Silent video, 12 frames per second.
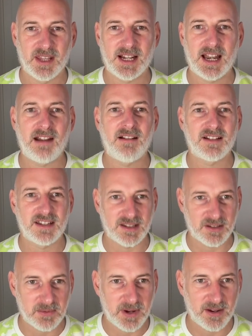the
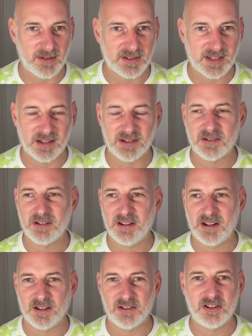clarity as well? So,
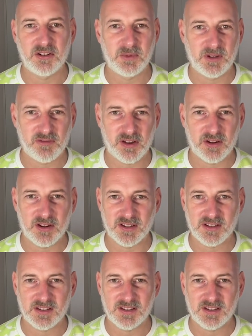should we focus?